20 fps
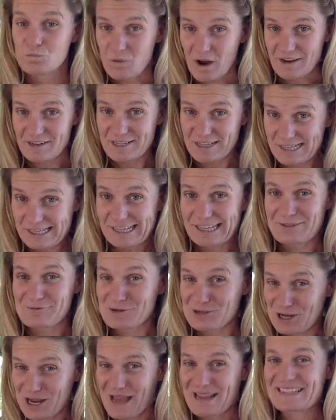Ideally,
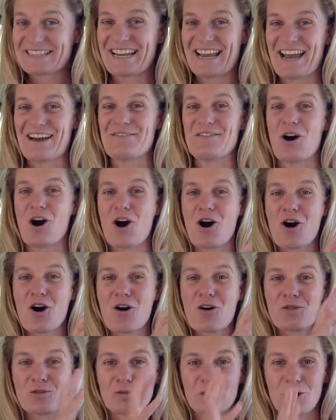we'd like to have a whole